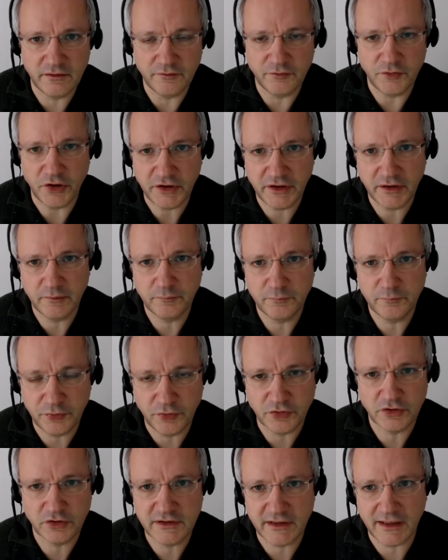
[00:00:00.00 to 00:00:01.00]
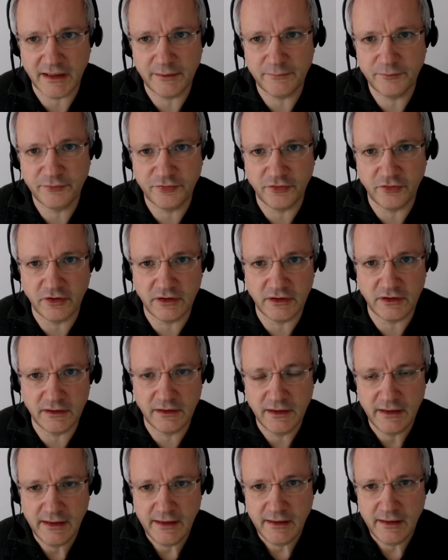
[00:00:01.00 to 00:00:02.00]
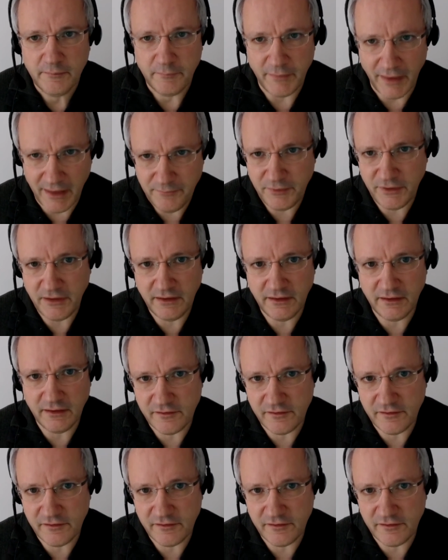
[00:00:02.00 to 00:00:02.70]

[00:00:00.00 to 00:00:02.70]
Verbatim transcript: working prototype for maybe